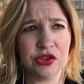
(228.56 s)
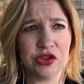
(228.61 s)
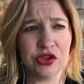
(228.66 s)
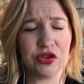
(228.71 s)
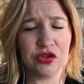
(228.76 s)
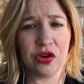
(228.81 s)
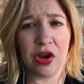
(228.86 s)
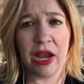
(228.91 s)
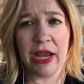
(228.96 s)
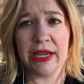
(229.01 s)

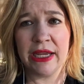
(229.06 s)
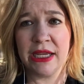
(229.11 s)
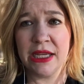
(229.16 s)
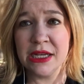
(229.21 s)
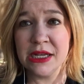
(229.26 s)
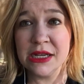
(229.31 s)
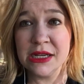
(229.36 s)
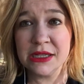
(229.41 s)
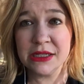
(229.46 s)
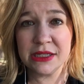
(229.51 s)

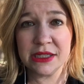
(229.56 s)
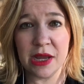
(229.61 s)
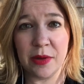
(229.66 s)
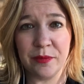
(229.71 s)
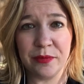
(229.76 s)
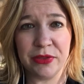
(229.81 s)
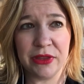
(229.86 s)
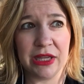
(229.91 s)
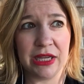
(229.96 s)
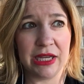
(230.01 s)
trying
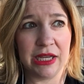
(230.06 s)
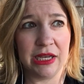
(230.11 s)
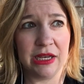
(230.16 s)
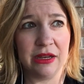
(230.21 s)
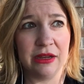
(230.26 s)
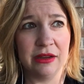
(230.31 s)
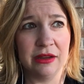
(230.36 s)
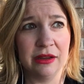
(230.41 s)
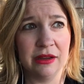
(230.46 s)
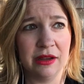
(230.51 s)

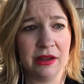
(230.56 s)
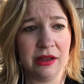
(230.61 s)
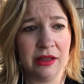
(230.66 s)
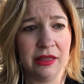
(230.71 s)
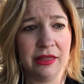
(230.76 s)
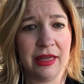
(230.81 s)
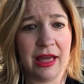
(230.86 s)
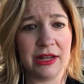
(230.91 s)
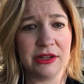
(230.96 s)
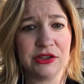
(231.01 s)
something
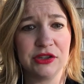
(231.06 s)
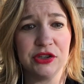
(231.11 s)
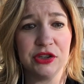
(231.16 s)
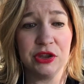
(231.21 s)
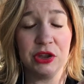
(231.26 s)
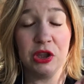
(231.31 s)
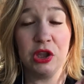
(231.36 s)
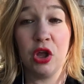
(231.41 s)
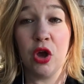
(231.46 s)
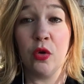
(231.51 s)
that's
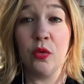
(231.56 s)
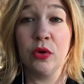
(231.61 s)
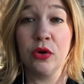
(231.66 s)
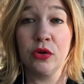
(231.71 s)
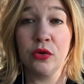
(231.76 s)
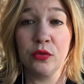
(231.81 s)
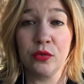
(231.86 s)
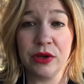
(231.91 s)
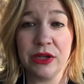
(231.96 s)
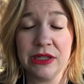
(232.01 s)

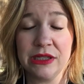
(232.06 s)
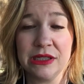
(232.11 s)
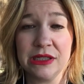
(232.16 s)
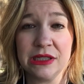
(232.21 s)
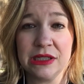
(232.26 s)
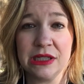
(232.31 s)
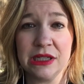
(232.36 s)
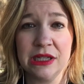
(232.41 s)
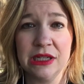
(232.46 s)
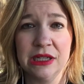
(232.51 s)
lower
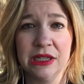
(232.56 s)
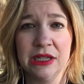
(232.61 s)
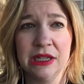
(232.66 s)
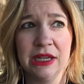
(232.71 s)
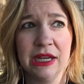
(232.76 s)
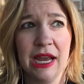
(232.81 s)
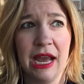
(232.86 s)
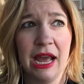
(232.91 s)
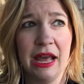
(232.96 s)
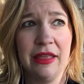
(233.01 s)
risk
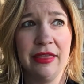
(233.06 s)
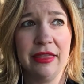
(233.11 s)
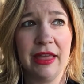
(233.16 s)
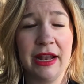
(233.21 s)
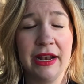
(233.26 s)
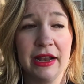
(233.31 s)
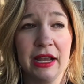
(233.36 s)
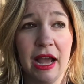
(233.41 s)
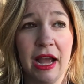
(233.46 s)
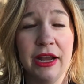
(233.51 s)
and
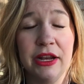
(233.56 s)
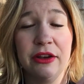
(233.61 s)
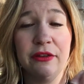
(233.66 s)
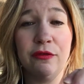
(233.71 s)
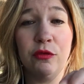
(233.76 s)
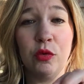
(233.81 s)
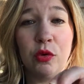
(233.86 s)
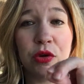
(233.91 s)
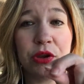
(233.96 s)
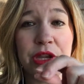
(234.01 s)
then kind
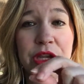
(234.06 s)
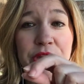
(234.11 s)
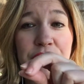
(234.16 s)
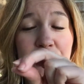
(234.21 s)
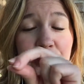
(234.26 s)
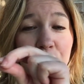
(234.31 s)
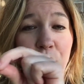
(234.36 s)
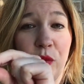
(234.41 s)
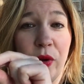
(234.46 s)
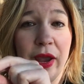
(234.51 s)
of working
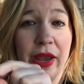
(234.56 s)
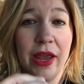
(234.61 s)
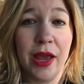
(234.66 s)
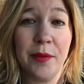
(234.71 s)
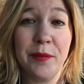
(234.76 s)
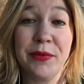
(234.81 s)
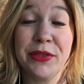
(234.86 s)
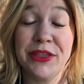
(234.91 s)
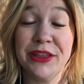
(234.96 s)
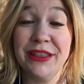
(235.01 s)
your way
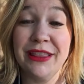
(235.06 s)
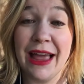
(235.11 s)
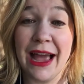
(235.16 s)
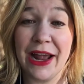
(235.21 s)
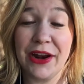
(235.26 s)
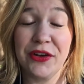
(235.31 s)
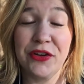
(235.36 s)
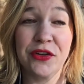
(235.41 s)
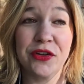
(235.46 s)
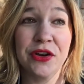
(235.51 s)
up the
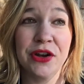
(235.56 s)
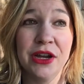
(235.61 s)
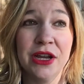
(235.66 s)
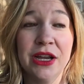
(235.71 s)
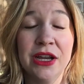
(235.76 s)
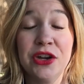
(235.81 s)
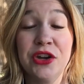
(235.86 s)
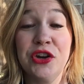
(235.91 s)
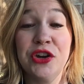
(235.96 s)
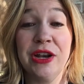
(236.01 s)
ladder
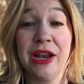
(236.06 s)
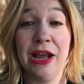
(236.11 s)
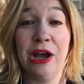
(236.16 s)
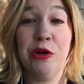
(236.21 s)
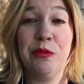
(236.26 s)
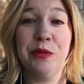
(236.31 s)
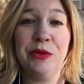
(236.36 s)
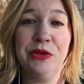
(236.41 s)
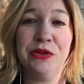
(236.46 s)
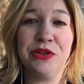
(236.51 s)
could
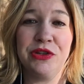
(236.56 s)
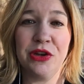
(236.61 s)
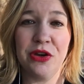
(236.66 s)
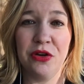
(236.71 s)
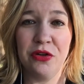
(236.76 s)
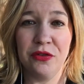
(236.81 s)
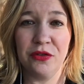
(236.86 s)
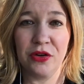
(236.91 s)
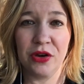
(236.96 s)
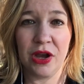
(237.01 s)
help you to
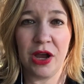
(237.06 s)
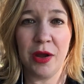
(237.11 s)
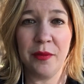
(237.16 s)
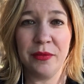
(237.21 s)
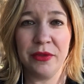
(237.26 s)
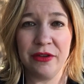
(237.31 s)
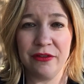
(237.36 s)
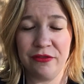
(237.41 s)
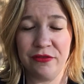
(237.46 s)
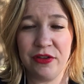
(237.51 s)

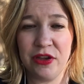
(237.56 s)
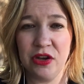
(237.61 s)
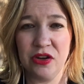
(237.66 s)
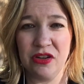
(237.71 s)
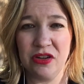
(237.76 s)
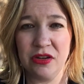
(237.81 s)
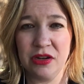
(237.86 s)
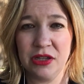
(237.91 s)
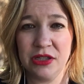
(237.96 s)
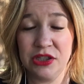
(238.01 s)
overcome the
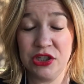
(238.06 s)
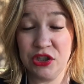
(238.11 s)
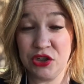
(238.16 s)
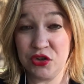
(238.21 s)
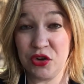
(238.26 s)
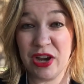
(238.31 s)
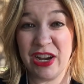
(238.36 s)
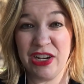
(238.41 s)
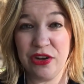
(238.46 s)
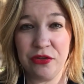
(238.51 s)
fear to
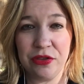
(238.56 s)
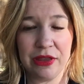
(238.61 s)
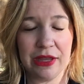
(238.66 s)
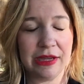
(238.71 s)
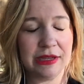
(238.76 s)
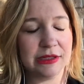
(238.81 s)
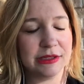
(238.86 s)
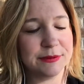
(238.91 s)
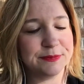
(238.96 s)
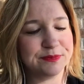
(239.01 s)
try new
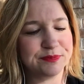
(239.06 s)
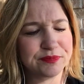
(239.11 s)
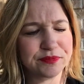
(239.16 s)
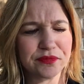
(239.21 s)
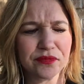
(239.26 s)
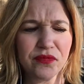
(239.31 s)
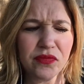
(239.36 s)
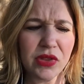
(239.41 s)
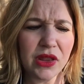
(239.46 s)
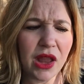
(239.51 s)
things.
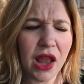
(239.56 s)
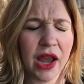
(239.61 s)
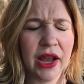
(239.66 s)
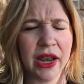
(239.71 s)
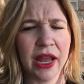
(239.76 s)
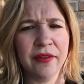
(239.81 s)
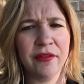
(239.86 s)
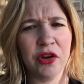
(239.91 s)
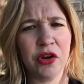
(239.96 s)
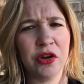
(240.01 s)
And I've